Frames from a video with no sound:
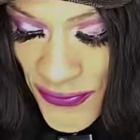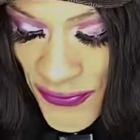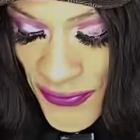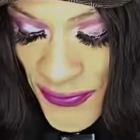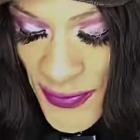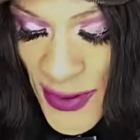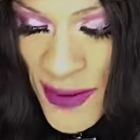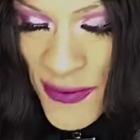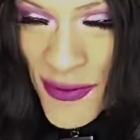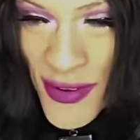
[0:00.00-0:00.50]

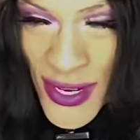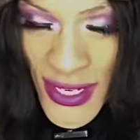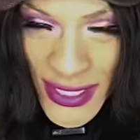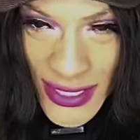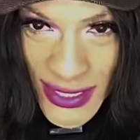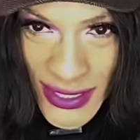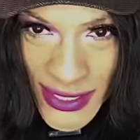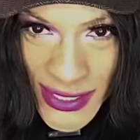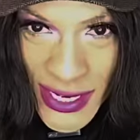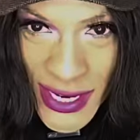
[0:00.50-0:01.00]
my friend
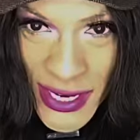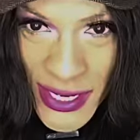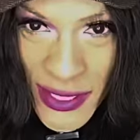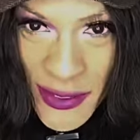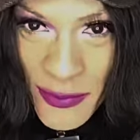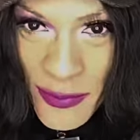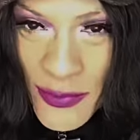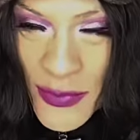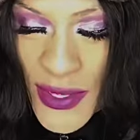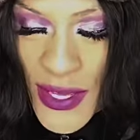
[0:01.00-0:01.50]
at the
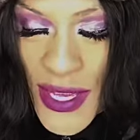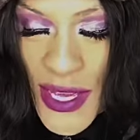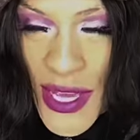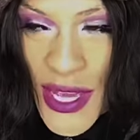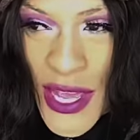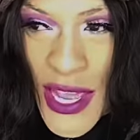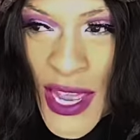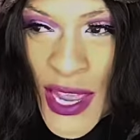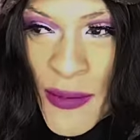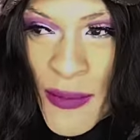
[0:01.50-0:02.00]
time,
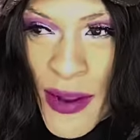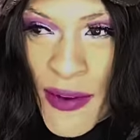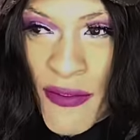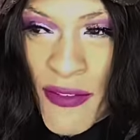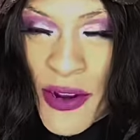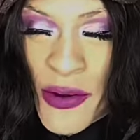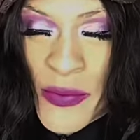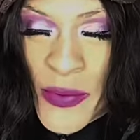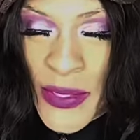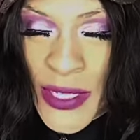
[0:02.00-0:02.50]
and my
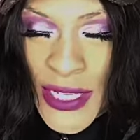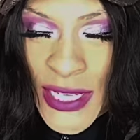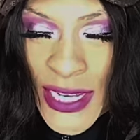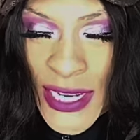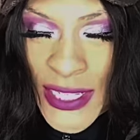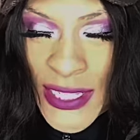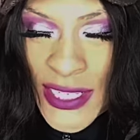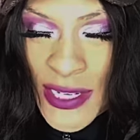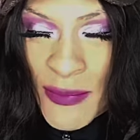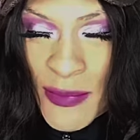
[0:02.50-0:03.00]
friend really
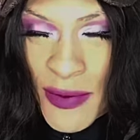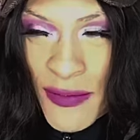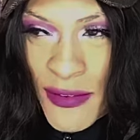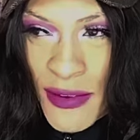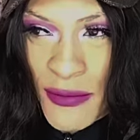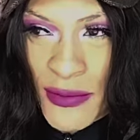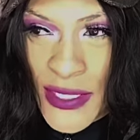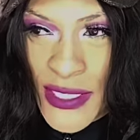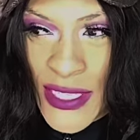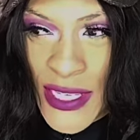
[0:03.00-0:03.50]
liked it, and my
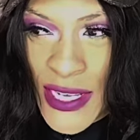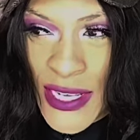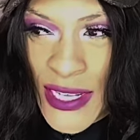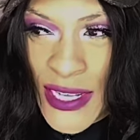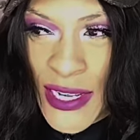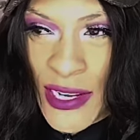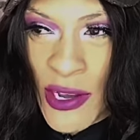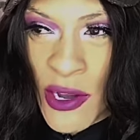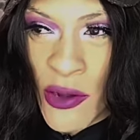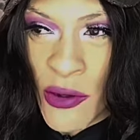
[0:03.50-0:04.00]
friend was saying
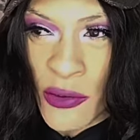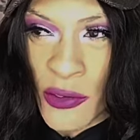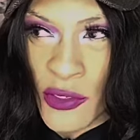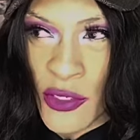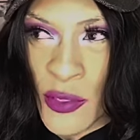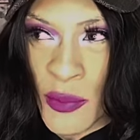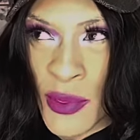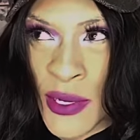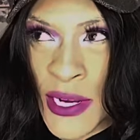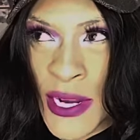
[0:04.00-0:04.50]
like, oh, you
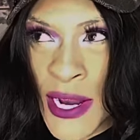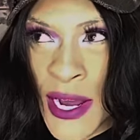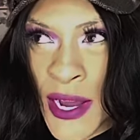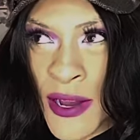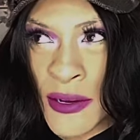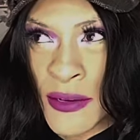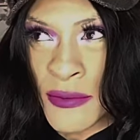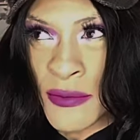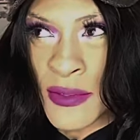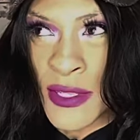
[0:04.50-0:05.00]
should put it
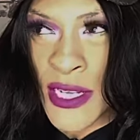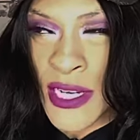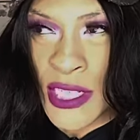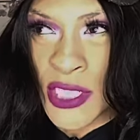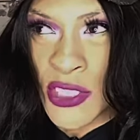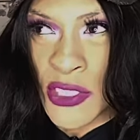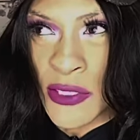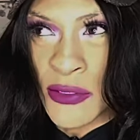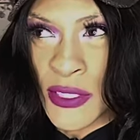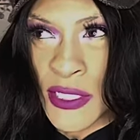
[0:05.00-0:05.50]
out. And then I
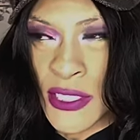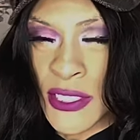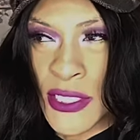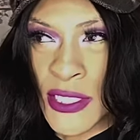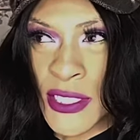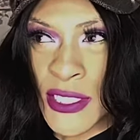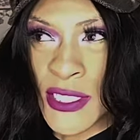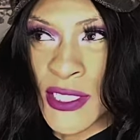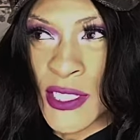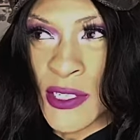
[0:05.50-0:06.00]
showed it to
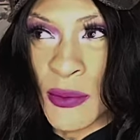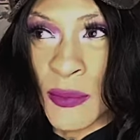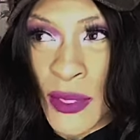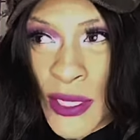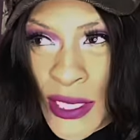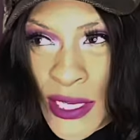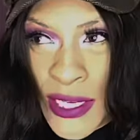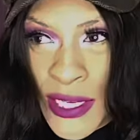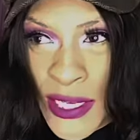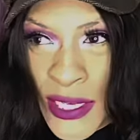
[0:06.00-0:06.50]
a
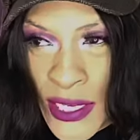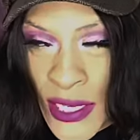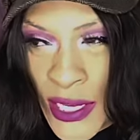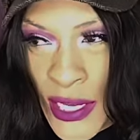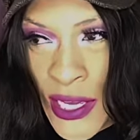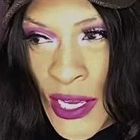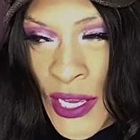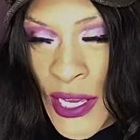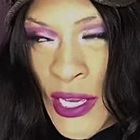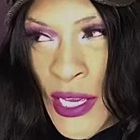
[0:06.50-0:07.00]
sibling,
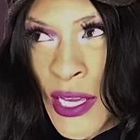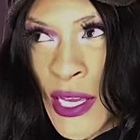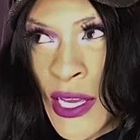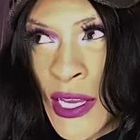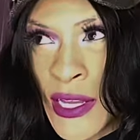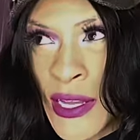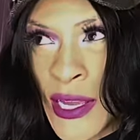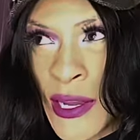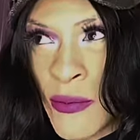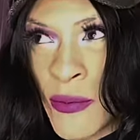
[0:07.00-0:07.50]

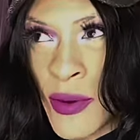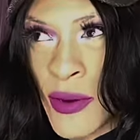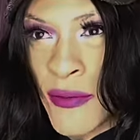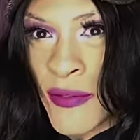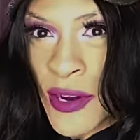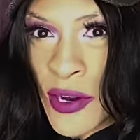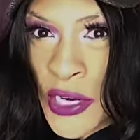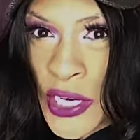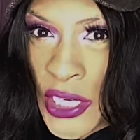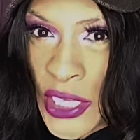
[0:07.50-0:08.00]
that we're
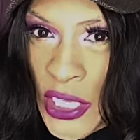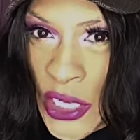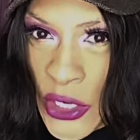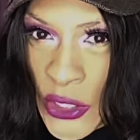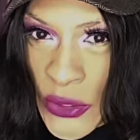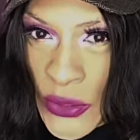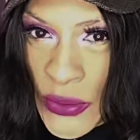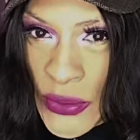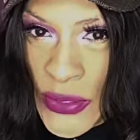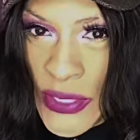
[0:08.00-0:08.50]
very
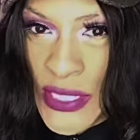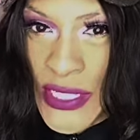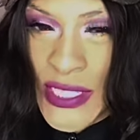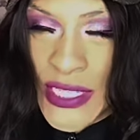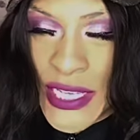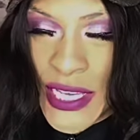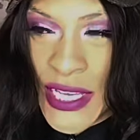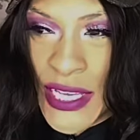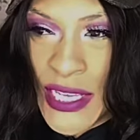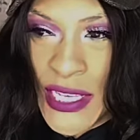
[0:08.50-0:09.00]
close,
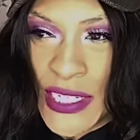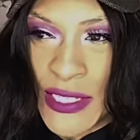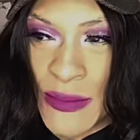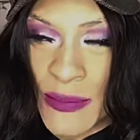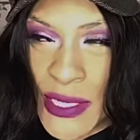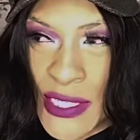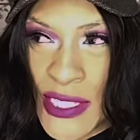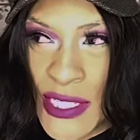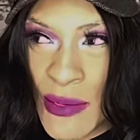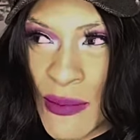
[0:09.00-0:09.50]
and
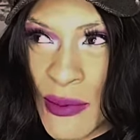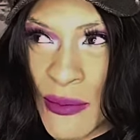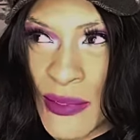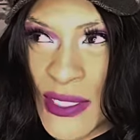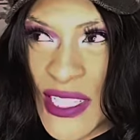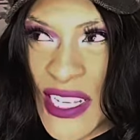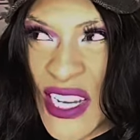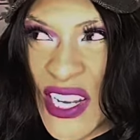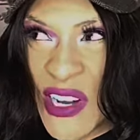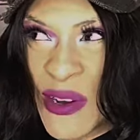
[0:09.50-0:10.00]
my sibling
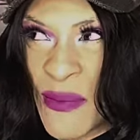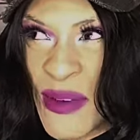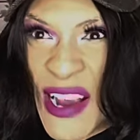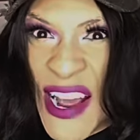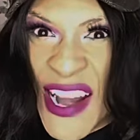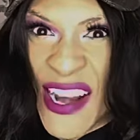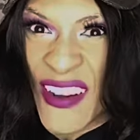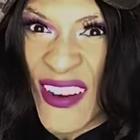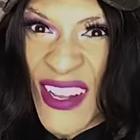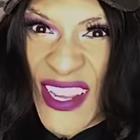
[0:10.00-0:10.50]
was like, oh my
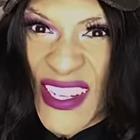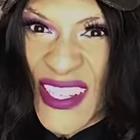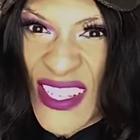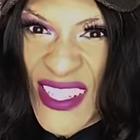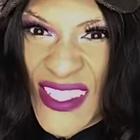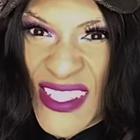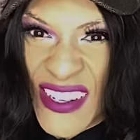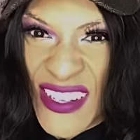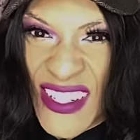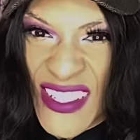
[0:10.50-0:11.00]
god, I don't like
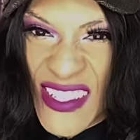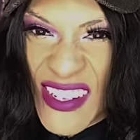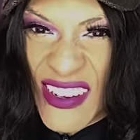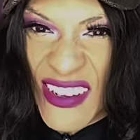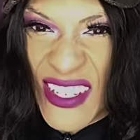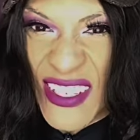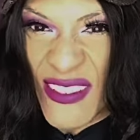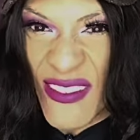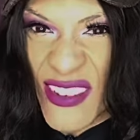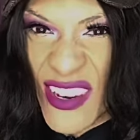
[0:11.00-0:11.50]
that song. That song
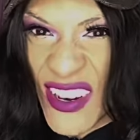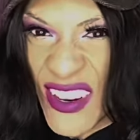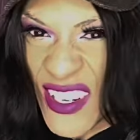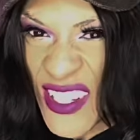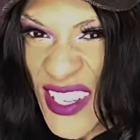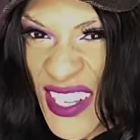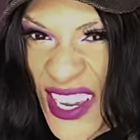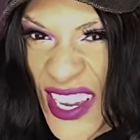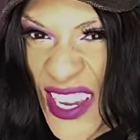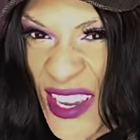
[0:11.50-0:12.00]
is very
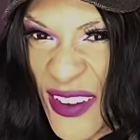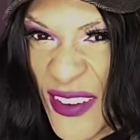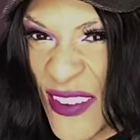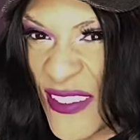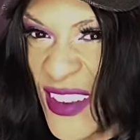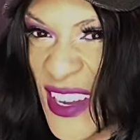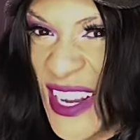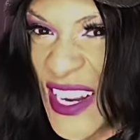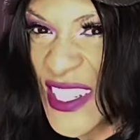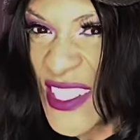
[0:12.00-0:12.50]

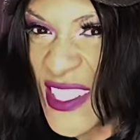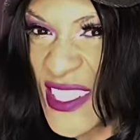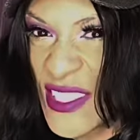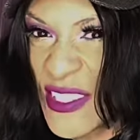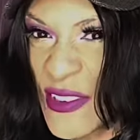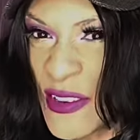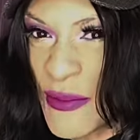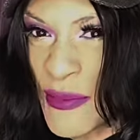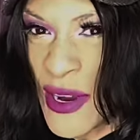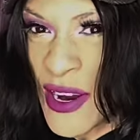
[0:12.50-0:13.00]
lame. And I just knew in my